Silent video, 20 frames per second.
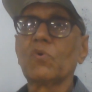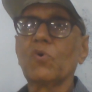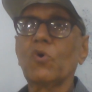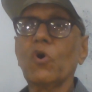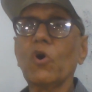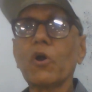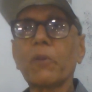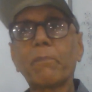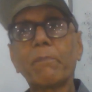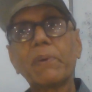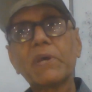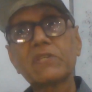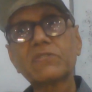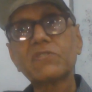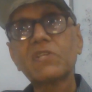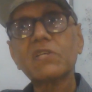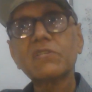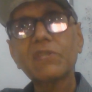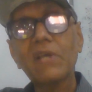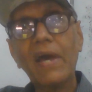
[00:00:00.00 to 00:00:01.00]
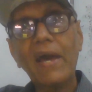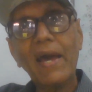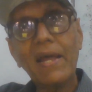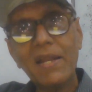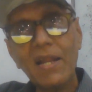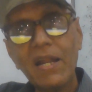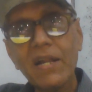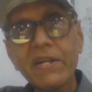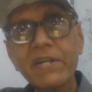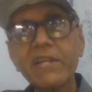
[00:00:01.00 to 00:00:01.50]
or business
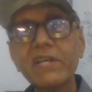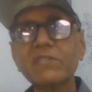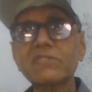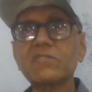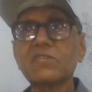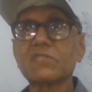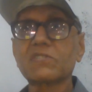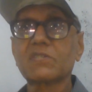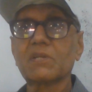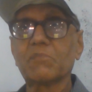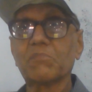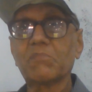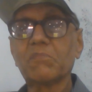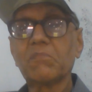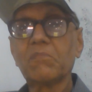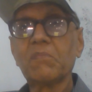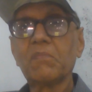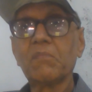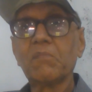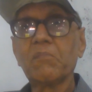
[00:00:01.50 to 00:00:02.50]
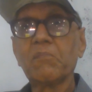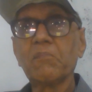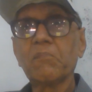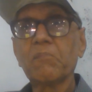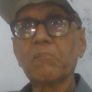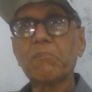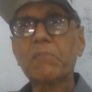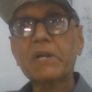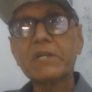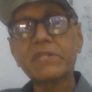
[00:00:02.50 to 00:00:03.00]
analytics system.
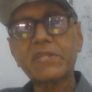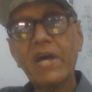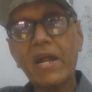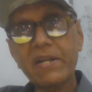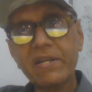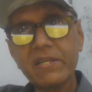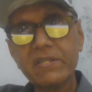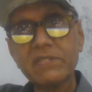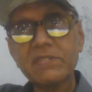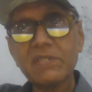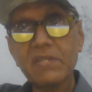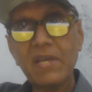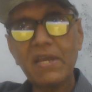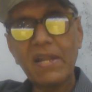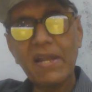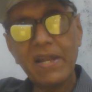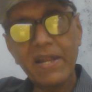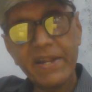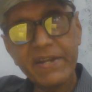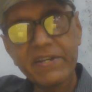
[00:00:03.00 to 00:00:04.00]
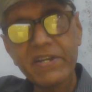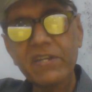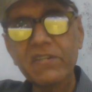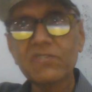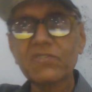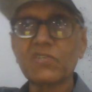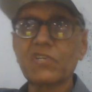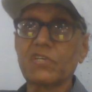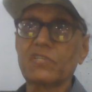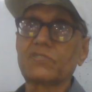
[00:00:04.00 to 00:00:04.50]
But that is a later
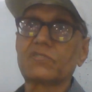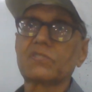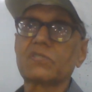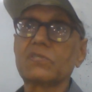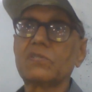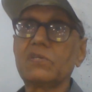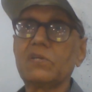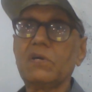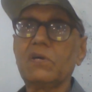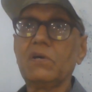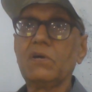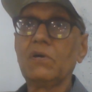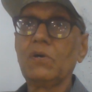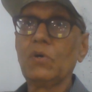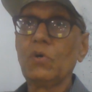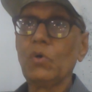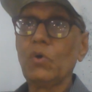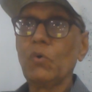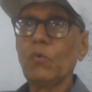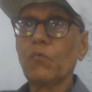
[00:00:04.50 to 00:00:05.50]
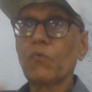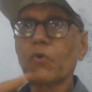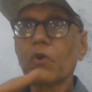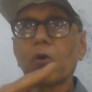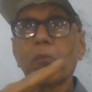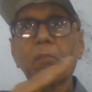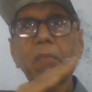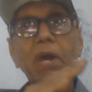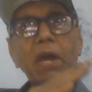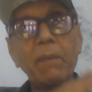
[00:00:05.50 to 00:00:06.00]
stage.
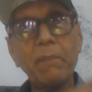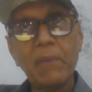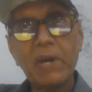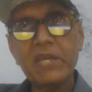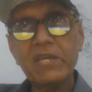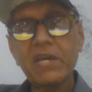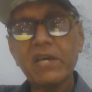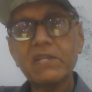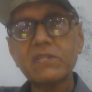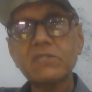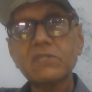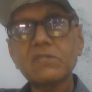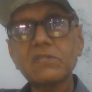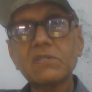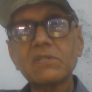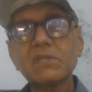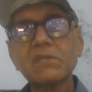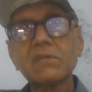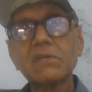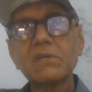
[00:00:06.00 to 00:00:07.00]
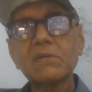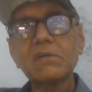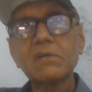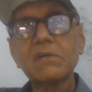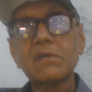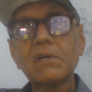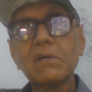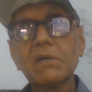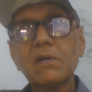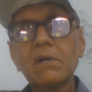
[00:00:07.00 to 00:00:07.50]
From MIS,
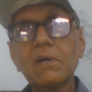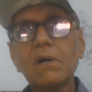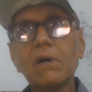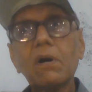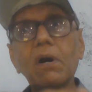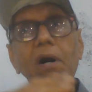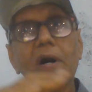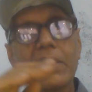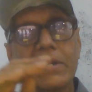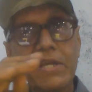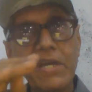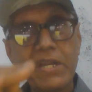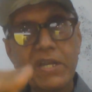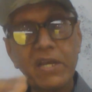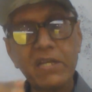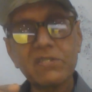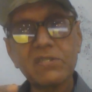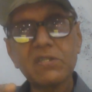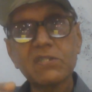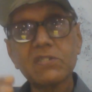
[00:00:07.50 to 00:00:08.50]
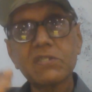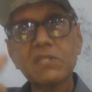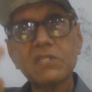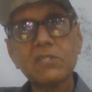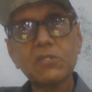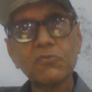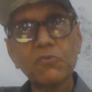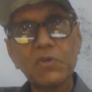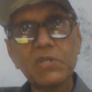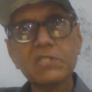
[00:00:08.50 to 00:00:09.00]

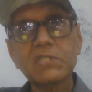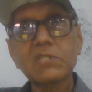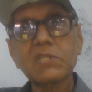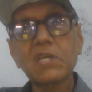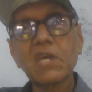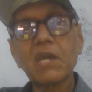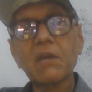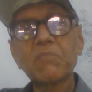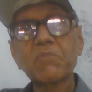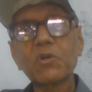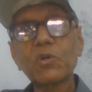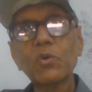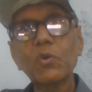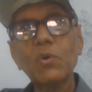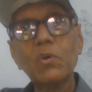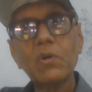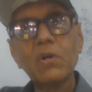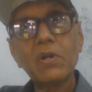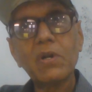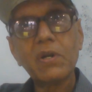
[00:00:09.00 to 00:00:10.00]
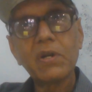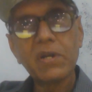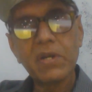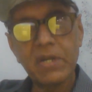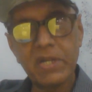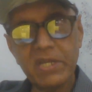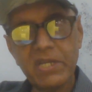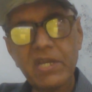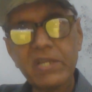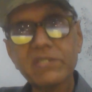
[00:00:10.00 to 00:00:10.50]
organizations first came to
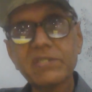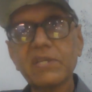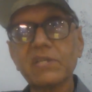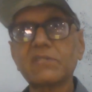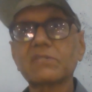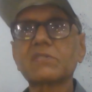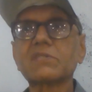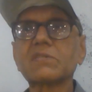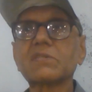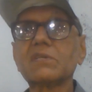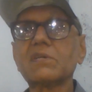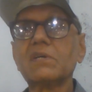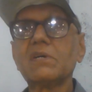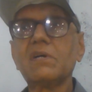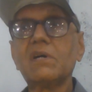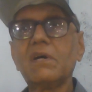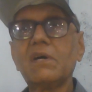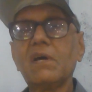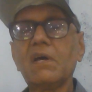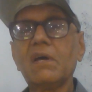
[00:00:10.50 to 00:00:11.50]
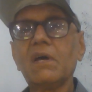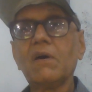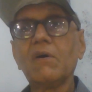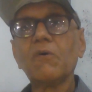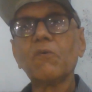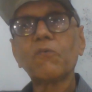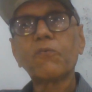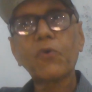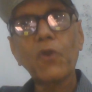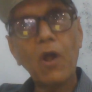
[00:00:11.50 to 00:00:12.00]
DSS.
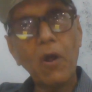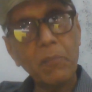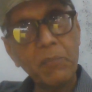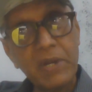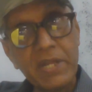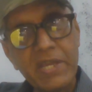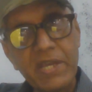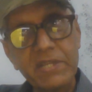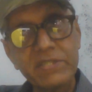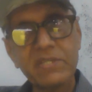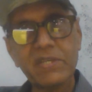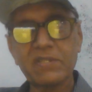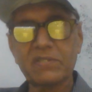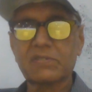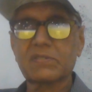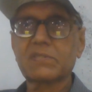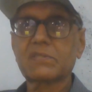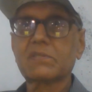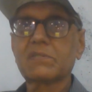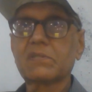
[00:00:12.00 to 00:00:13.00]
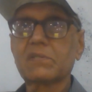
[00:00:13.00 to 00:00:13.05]
From DSS,